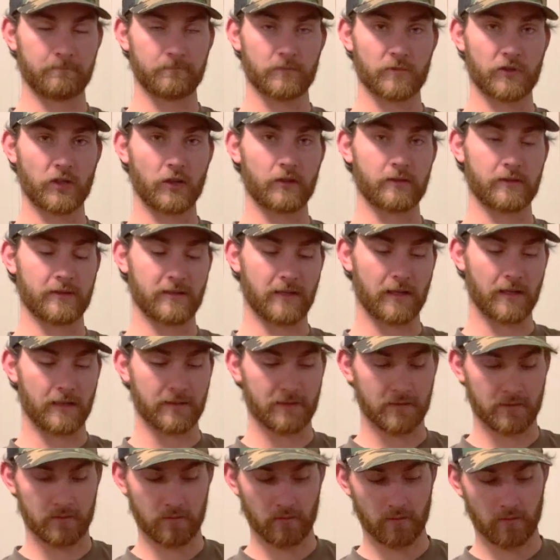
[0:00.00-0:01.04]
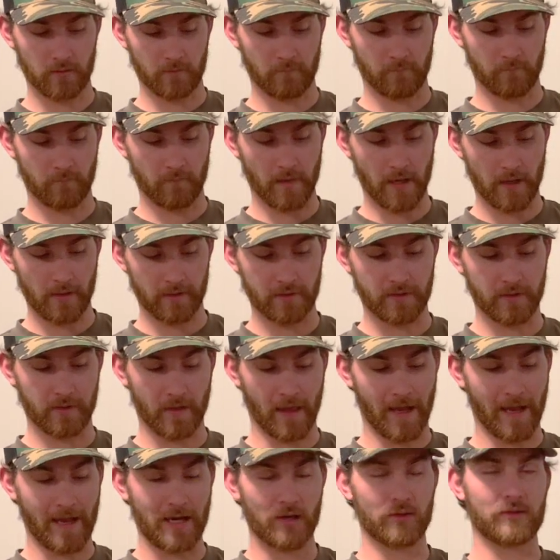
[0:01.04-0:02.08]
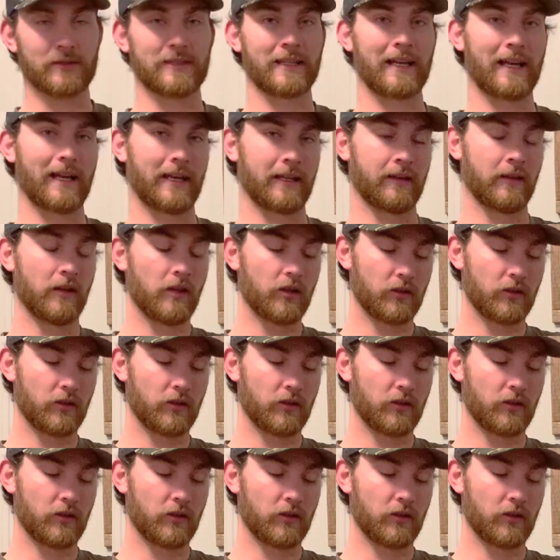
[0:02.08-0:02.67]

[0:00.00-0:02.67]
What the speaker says: certain sights mounted to the outside.